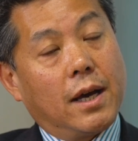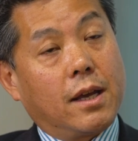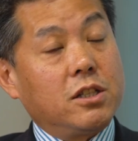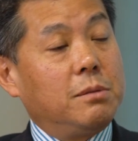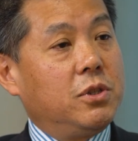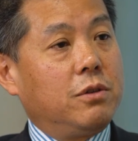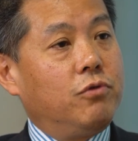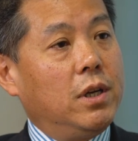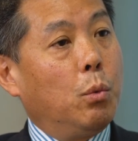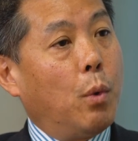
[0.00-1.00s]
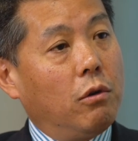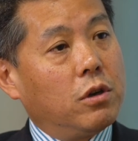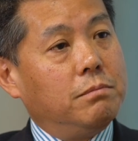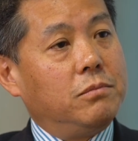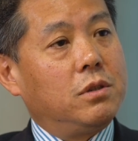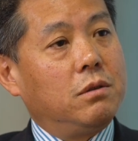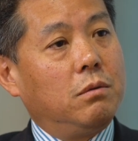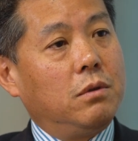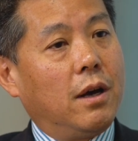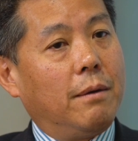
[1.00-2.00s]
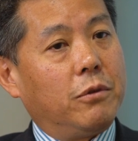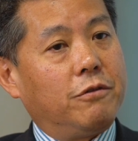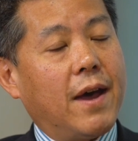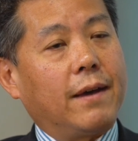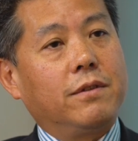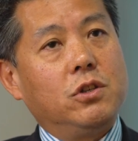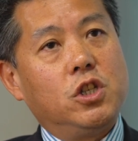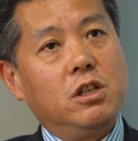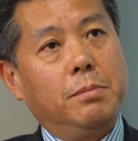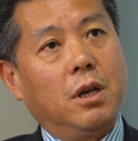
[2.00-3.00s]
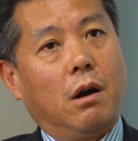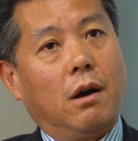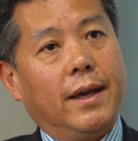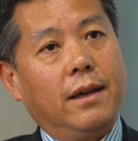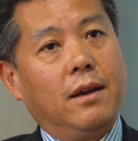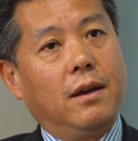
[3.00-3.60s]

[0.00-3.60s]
Our customers have really welcomed the fact that GPI